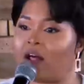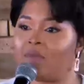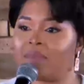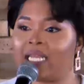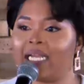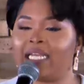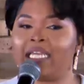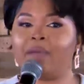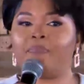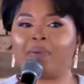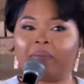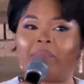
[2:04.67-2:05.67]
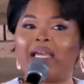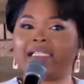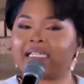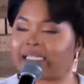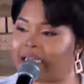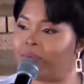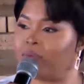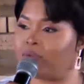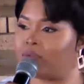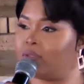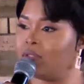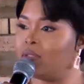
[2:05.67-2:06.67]
Psalm that he prepares a
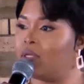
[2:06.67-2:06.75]
table